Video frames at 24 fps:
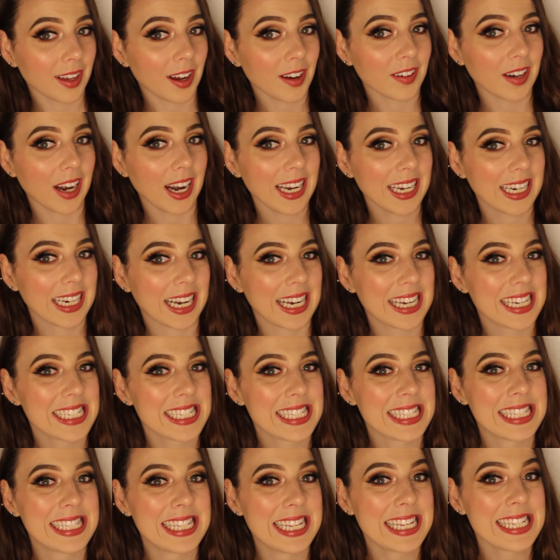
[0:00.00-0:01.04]
Alright
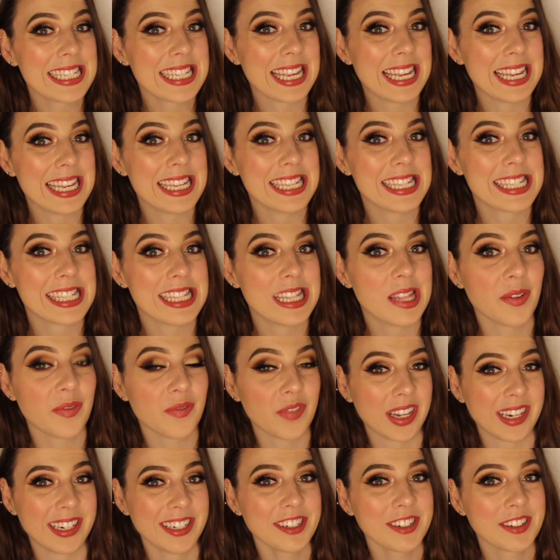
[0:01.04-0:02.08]
guys, this is the
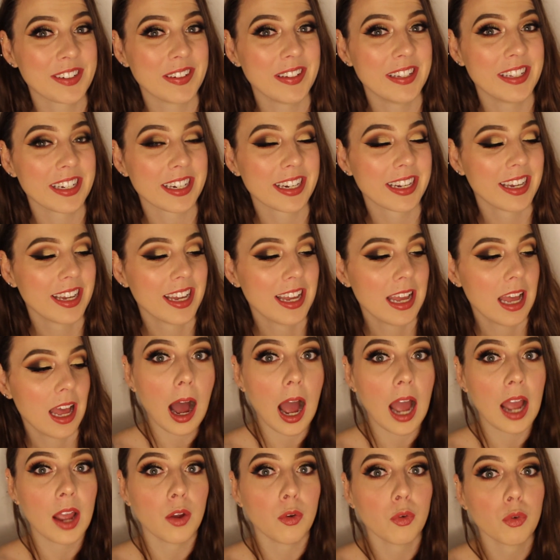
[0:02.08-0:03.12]
finished look.
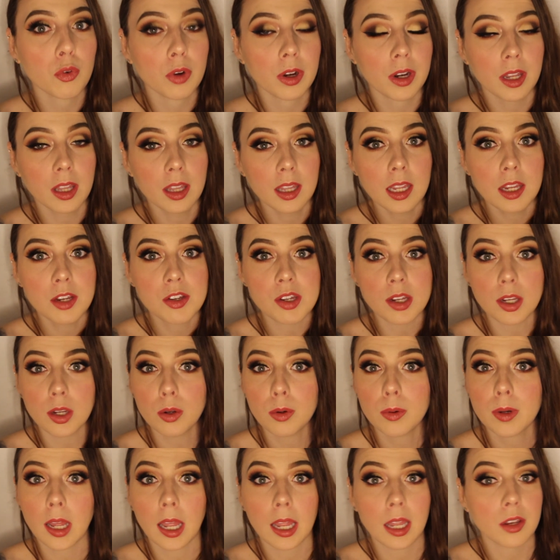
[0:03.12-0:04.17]
I really
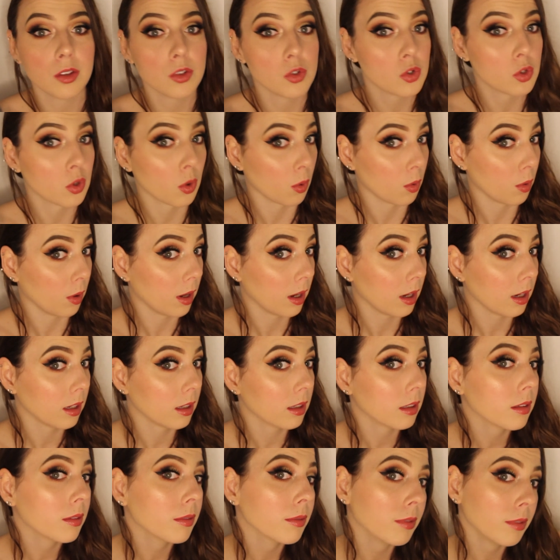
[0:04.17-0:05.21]
do
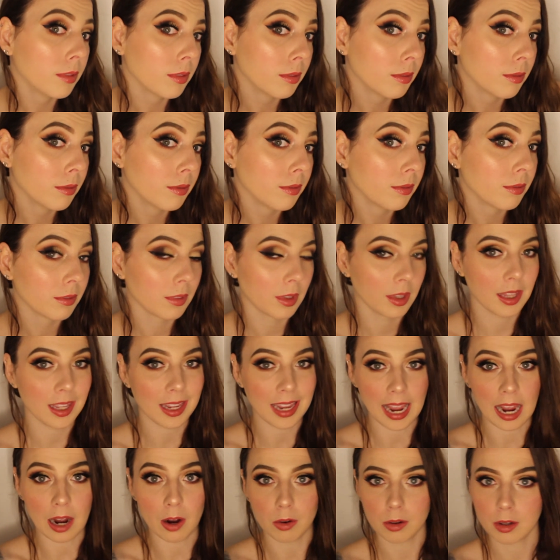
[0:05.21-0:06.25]
enjoy
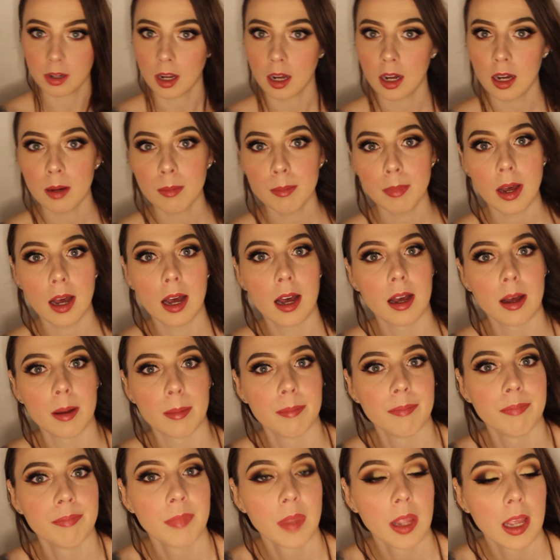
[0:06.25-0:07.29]
the outcome.
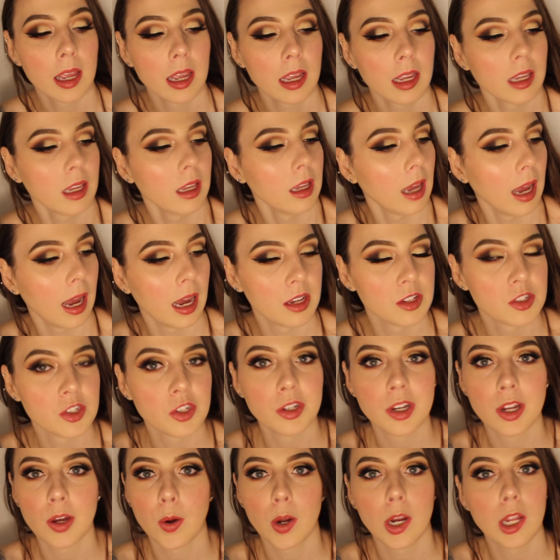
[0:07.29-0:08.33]
As you
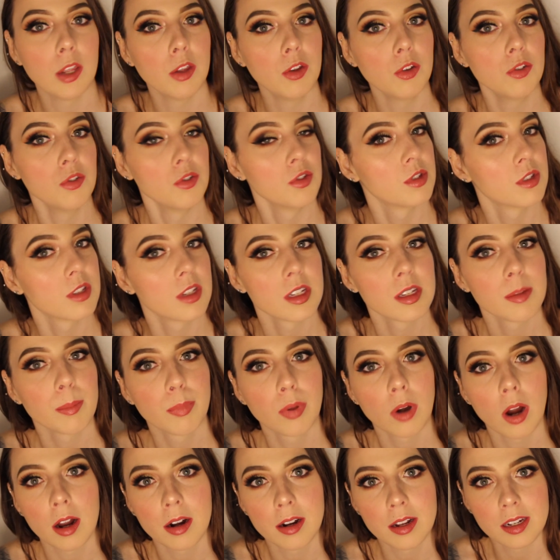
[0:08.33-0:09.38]
know, I used
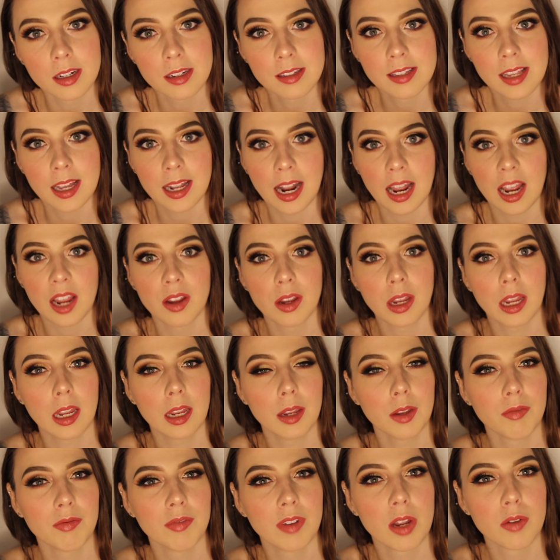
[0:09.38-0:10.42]
products that I
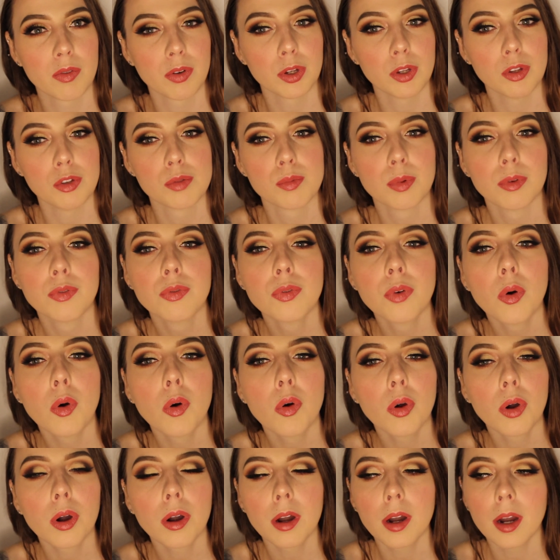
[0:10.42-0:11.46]
never used
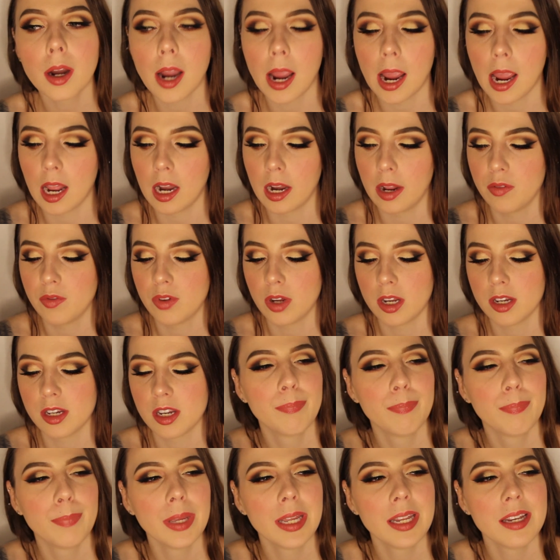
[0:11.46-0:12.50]
before, and I've done a
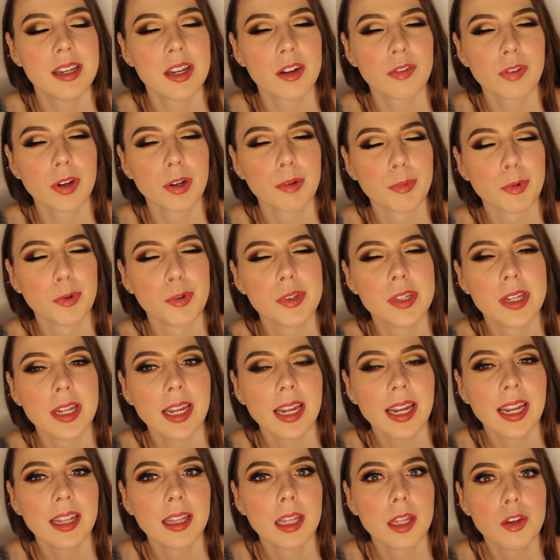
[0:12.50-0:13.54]
bit different
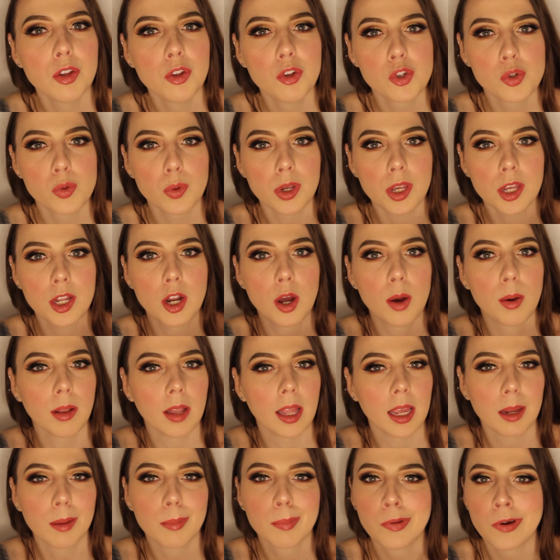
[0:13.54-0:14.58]
routine than usual, you know,
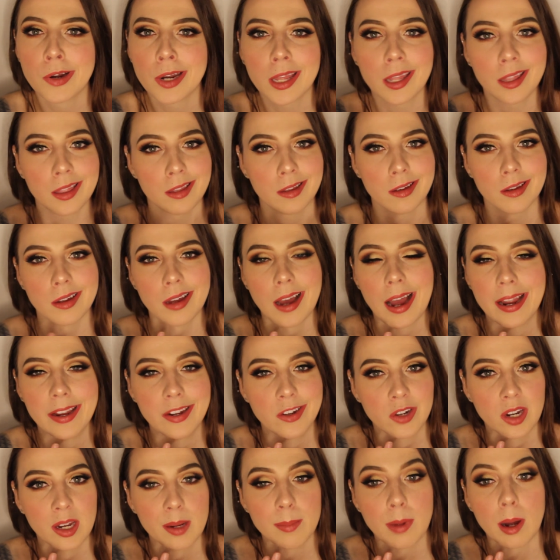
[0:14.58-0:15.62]
like putting the eye
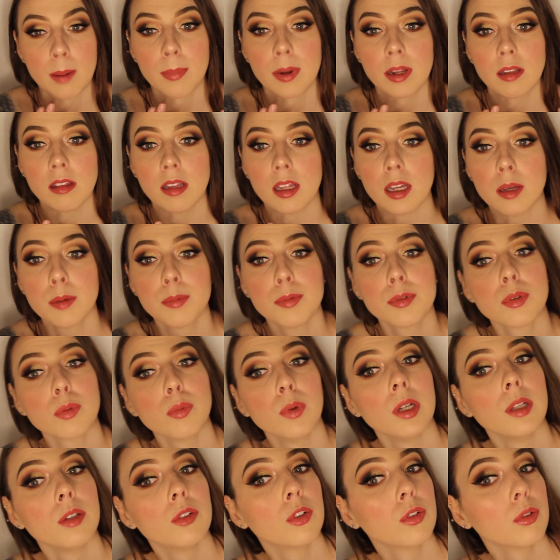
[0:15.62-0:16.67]
cream on my lips,
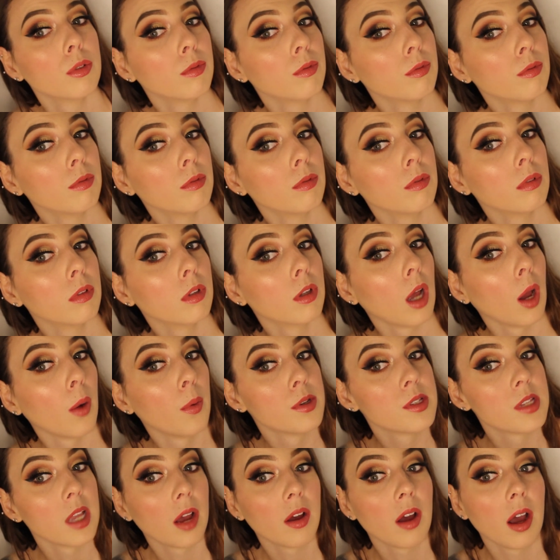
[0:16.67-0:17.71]
which I would
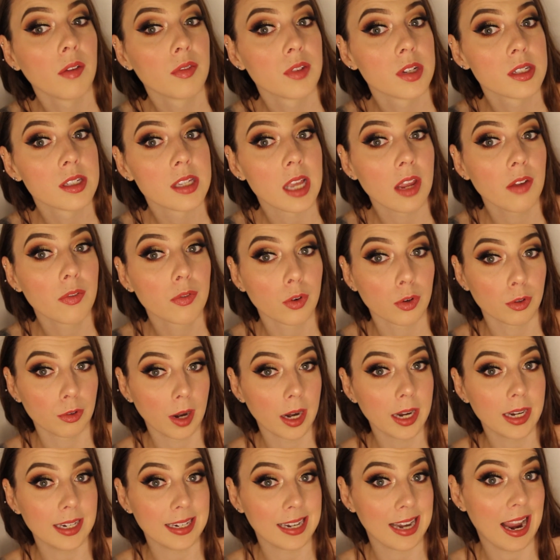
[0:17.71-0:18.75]
still have to say for
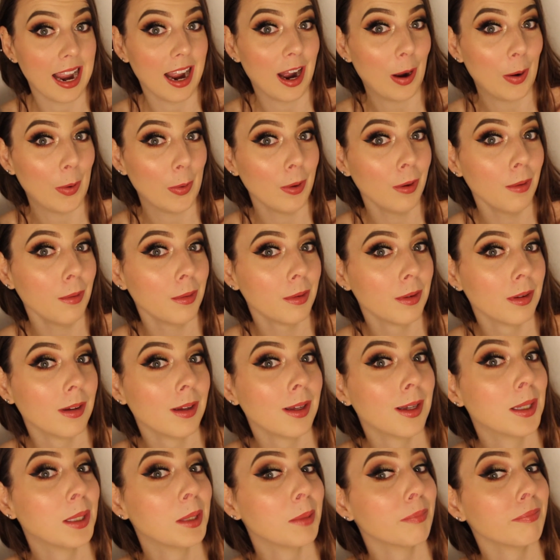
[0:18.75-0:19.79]
right now,
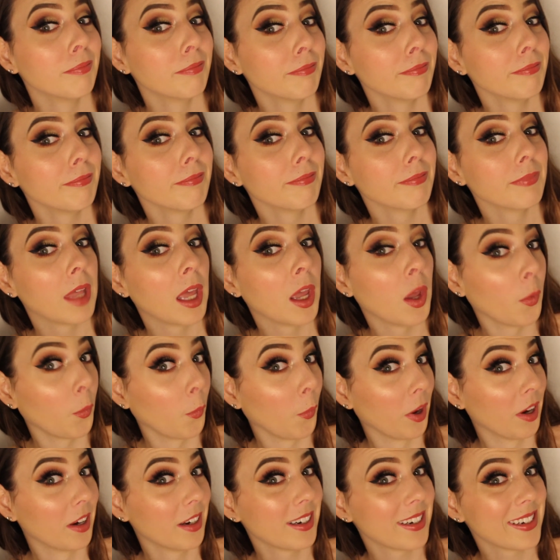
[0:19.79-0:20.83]
it
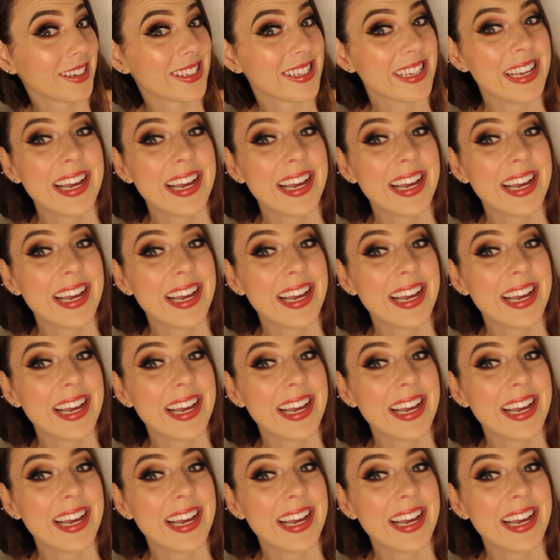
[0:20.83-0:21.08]
works.